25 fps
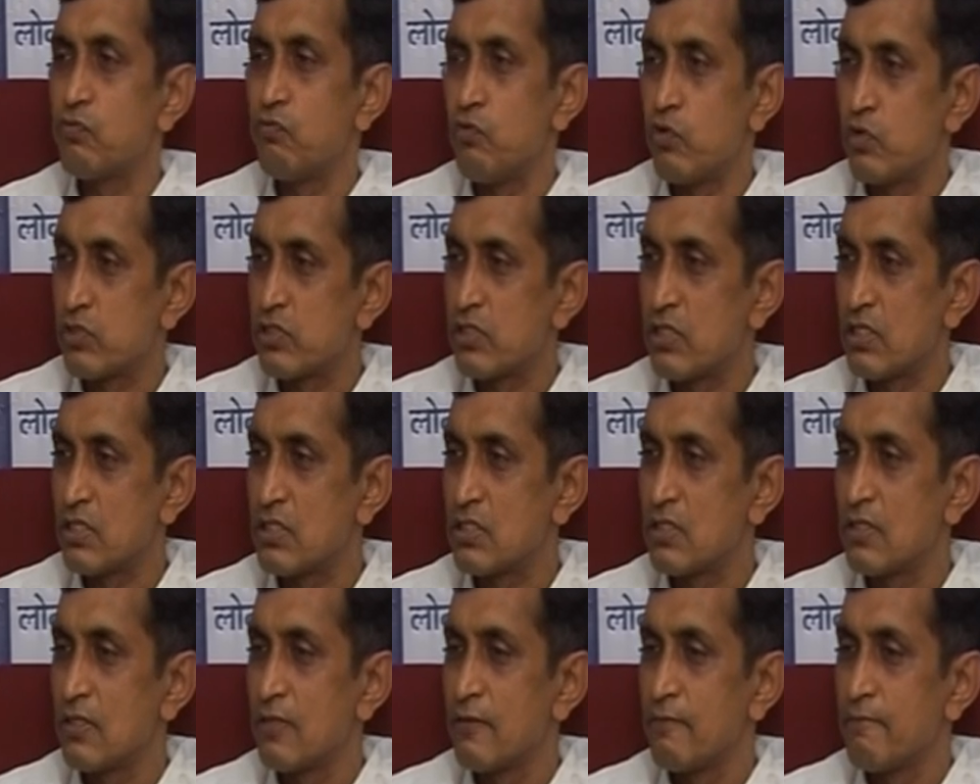
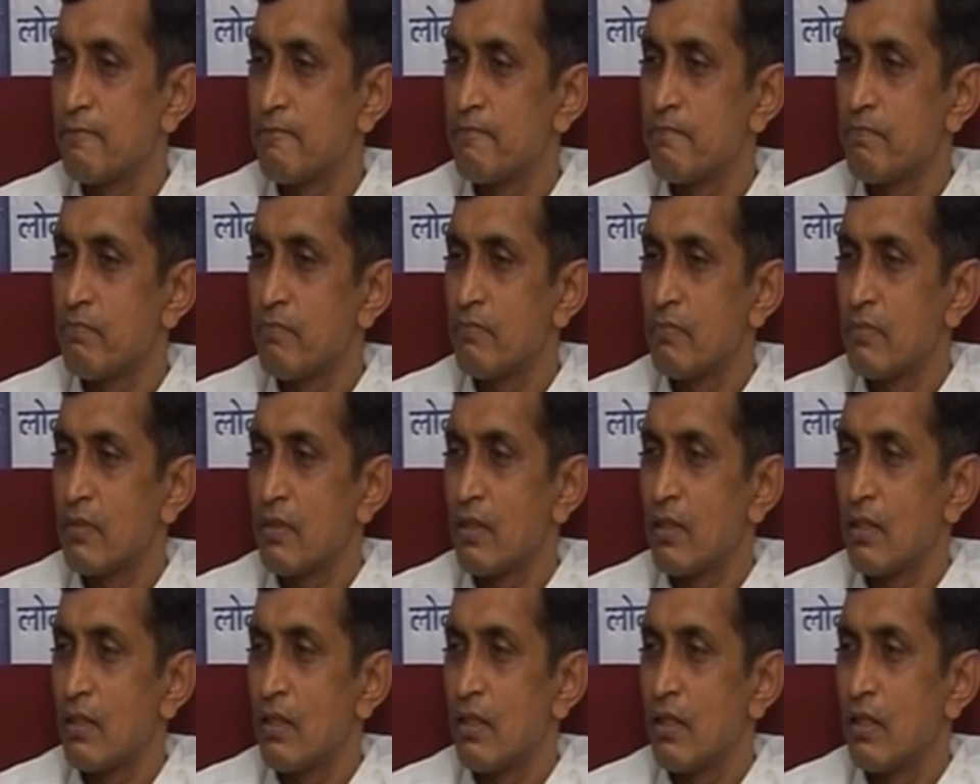forces.
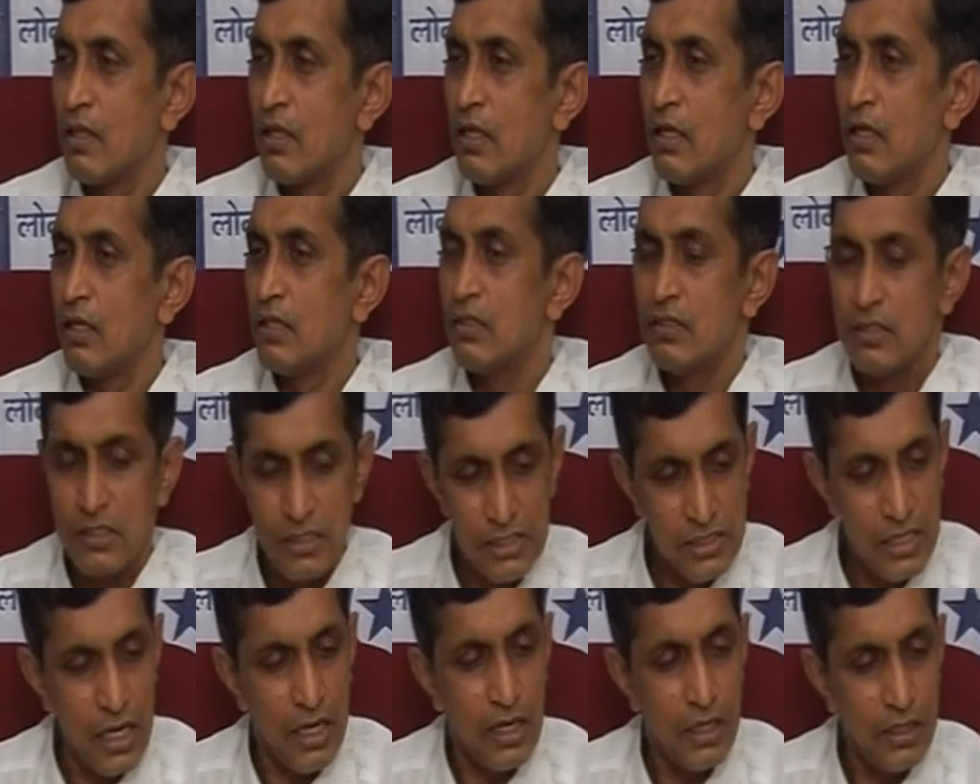The
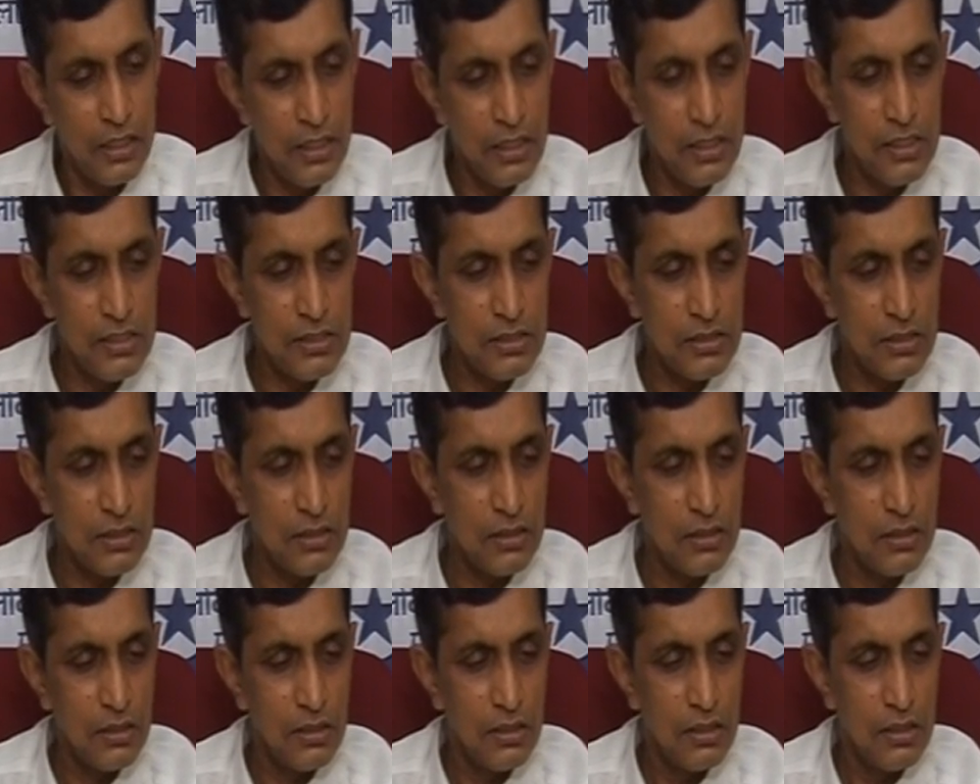second is,
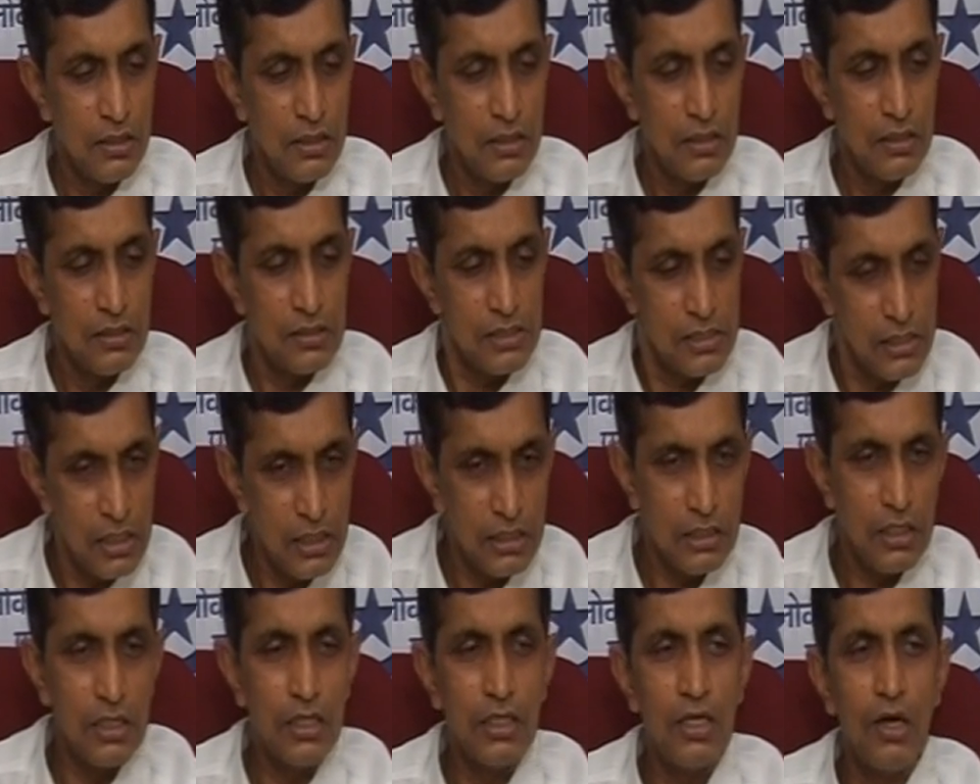
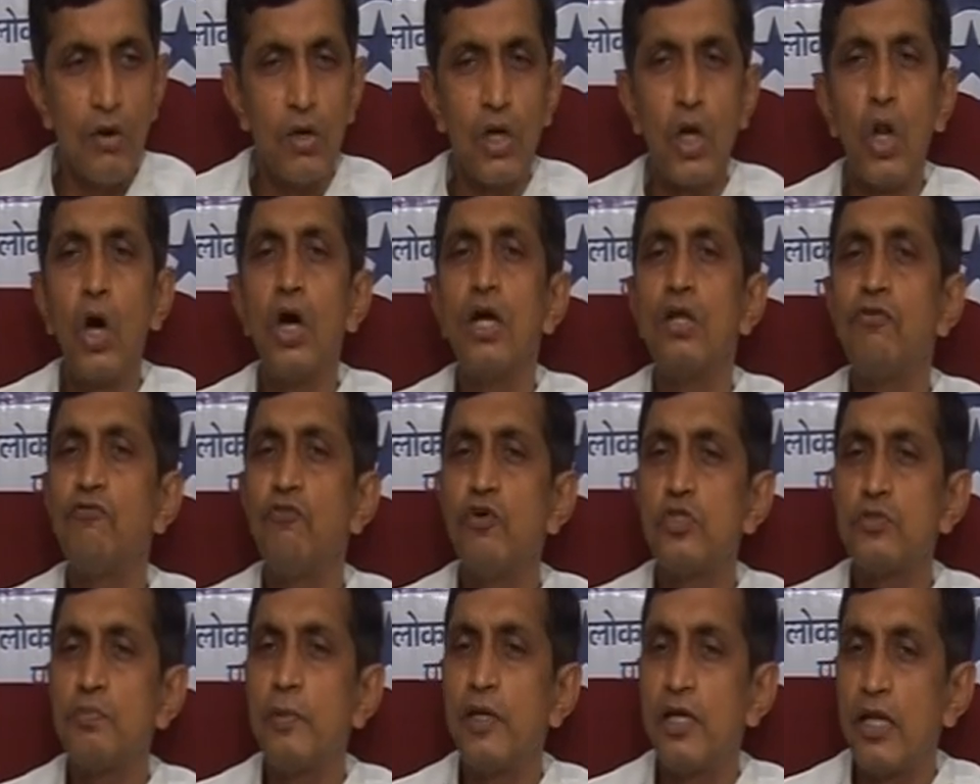certainly our law
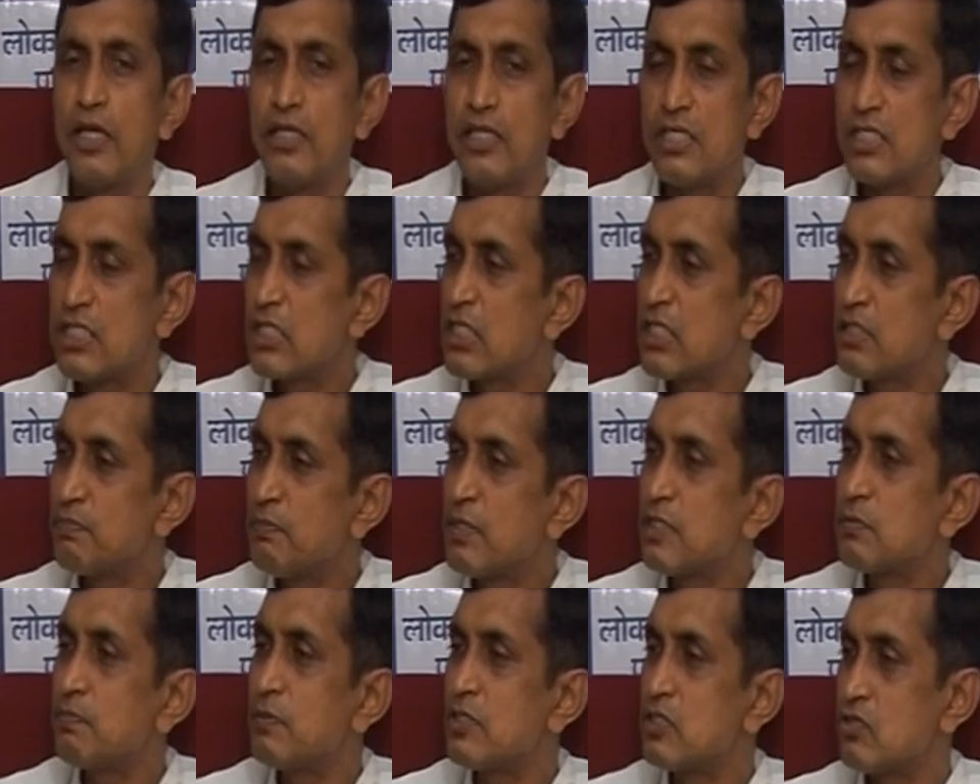enforcement agencies
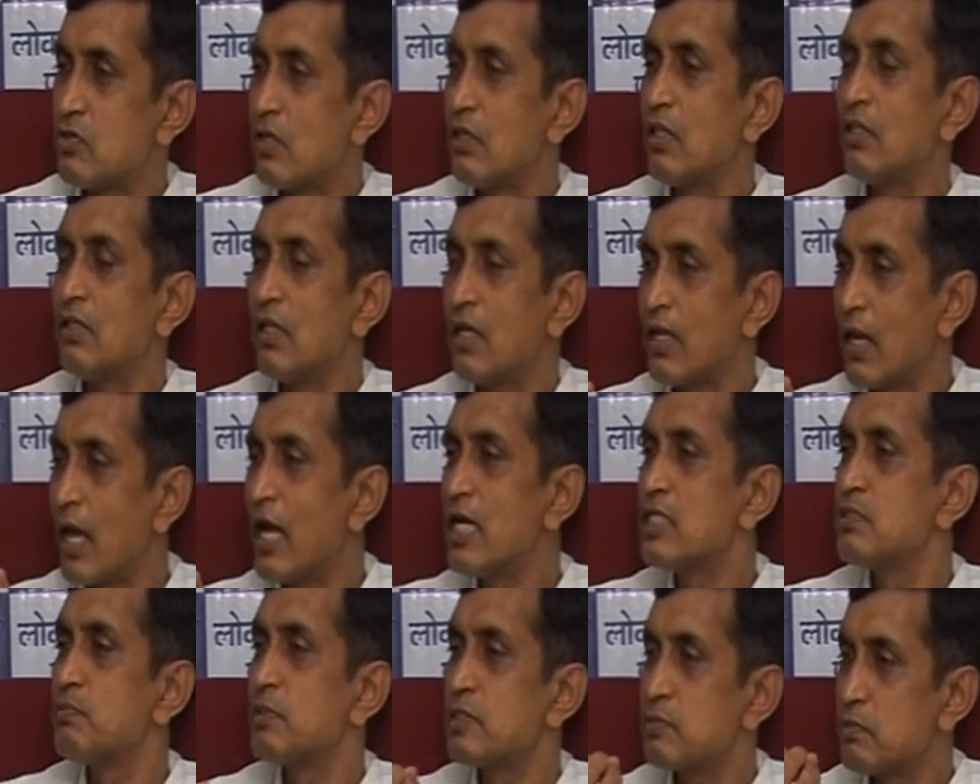must be strengthened, their
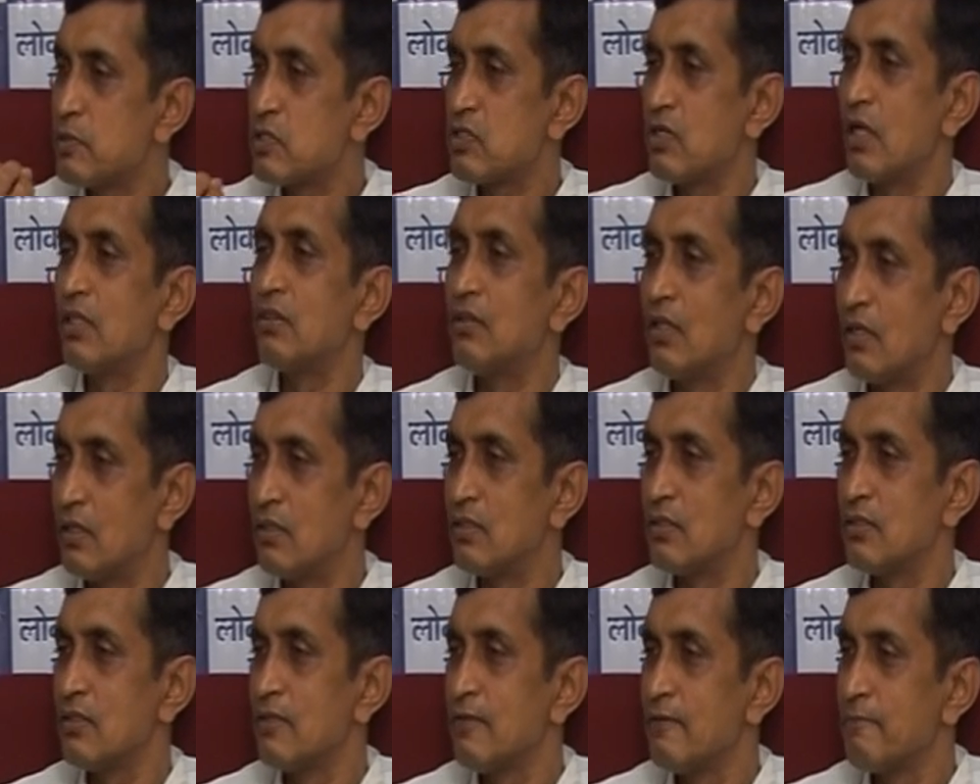hands must be
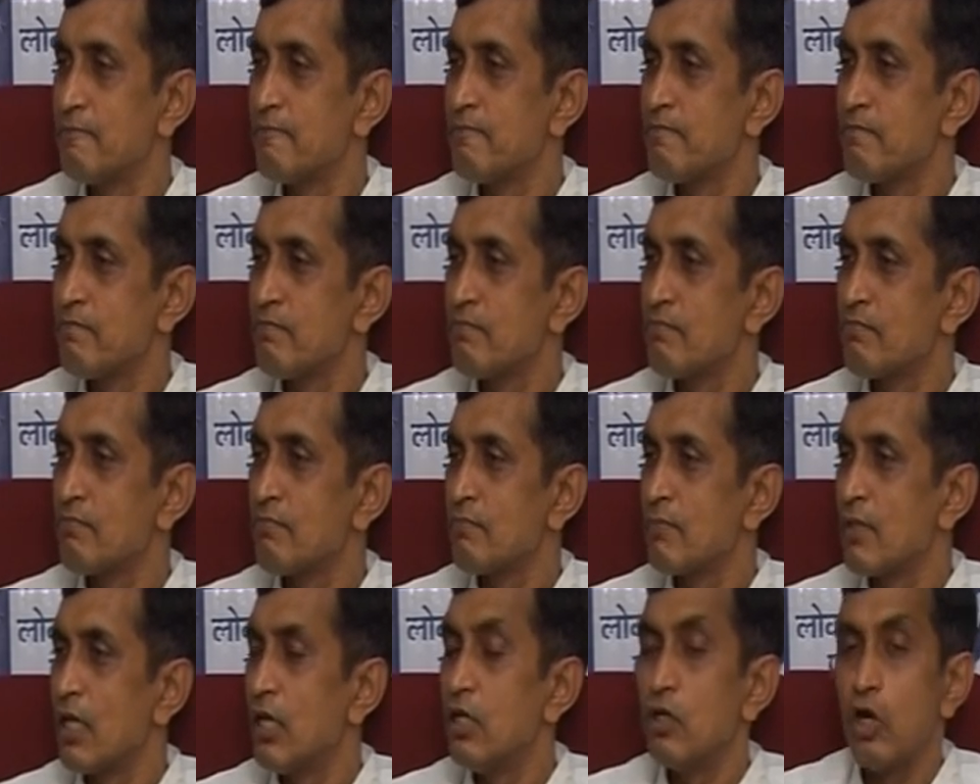strengthened
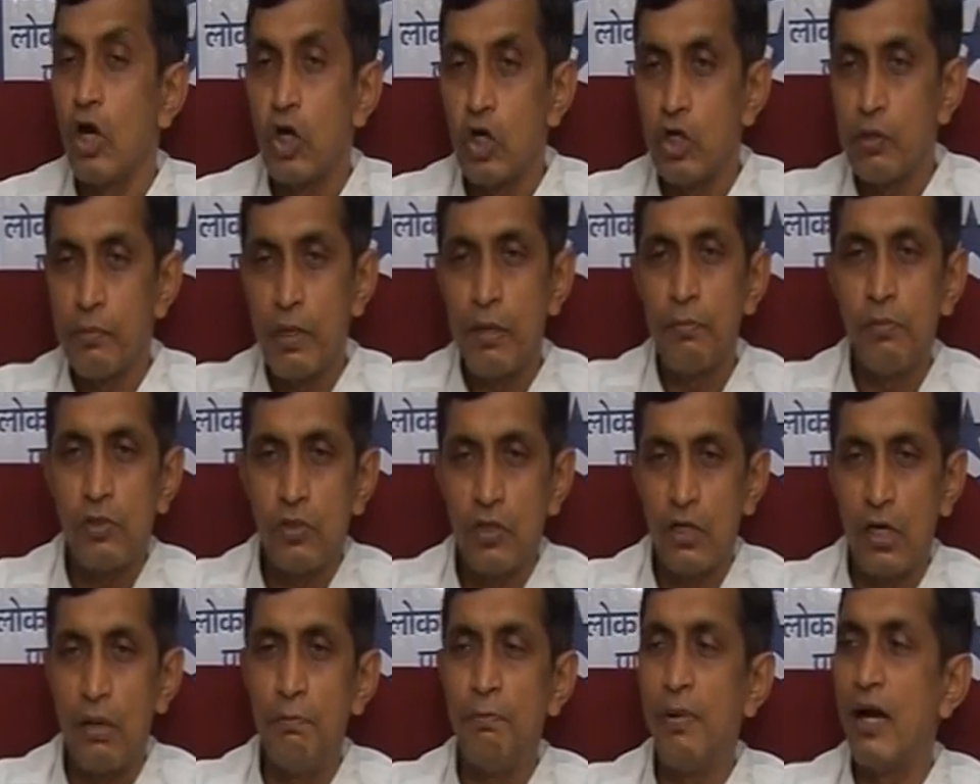in order to be able
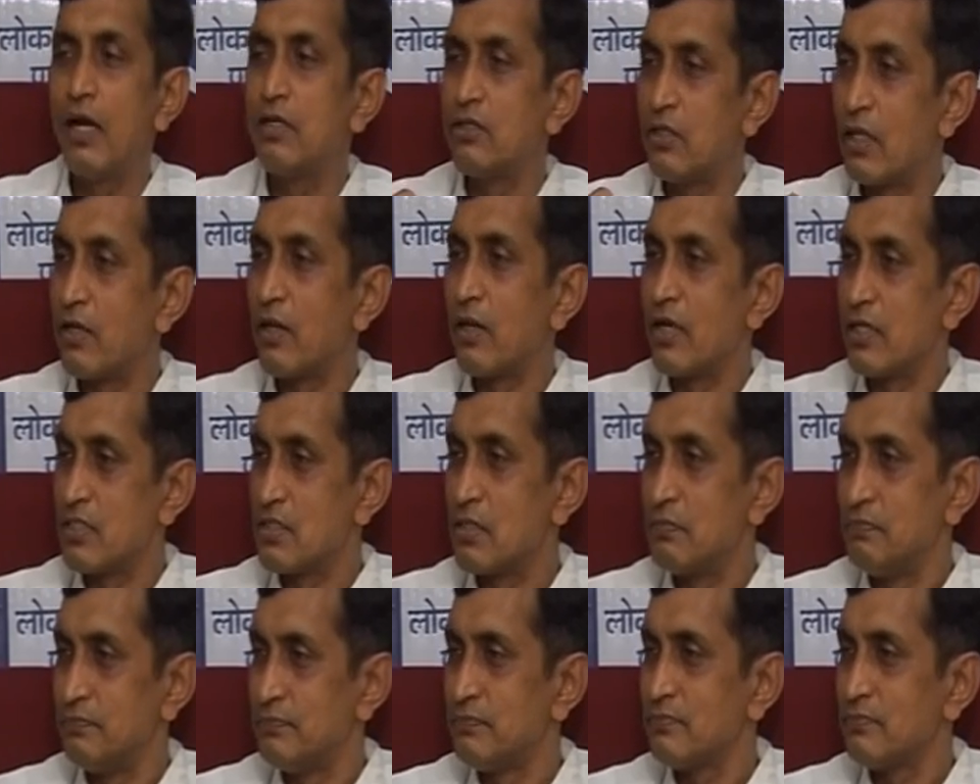to combat terrorism.